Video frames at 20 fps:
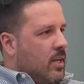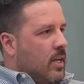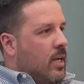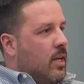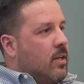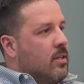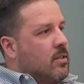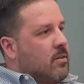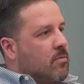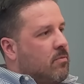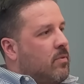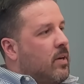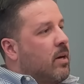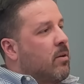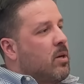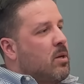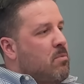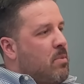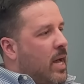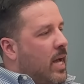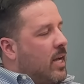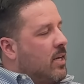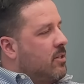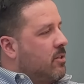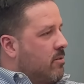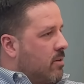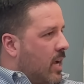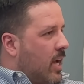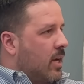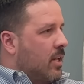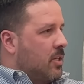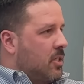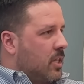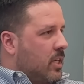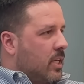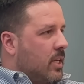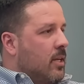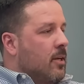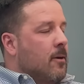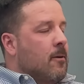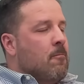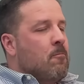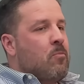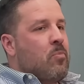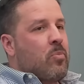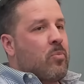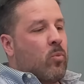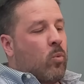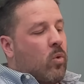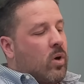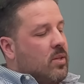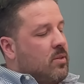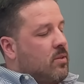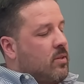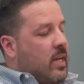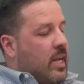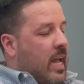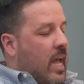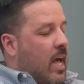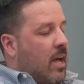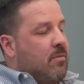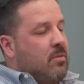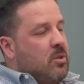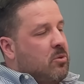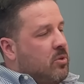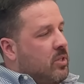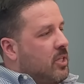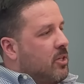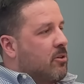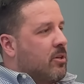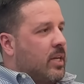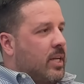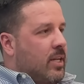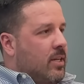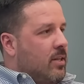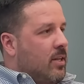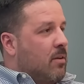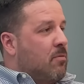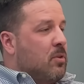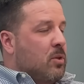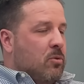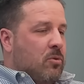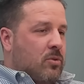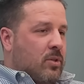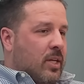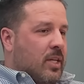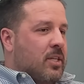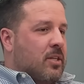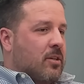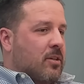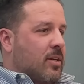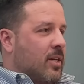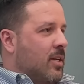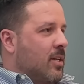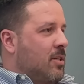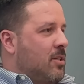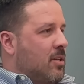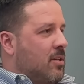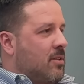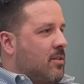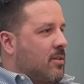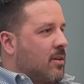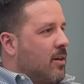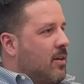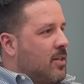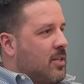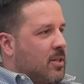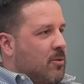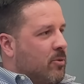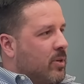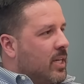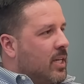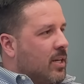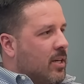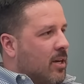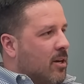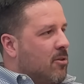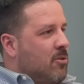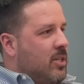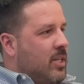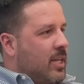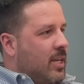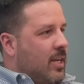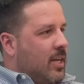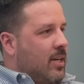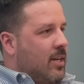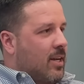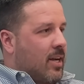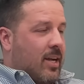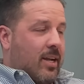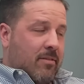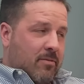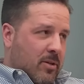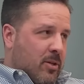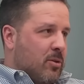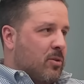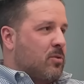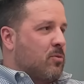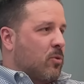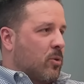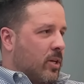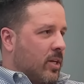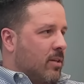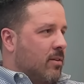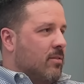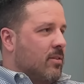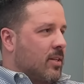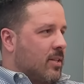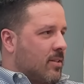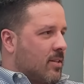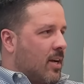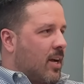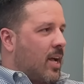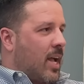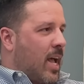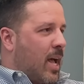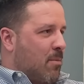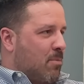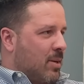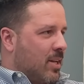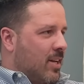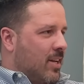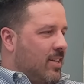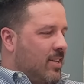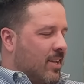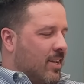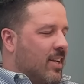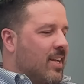It is a very bad strategy. Once they have you and you're in, if you think you're going to just start to renegotiate, I have news for you. It's not happening.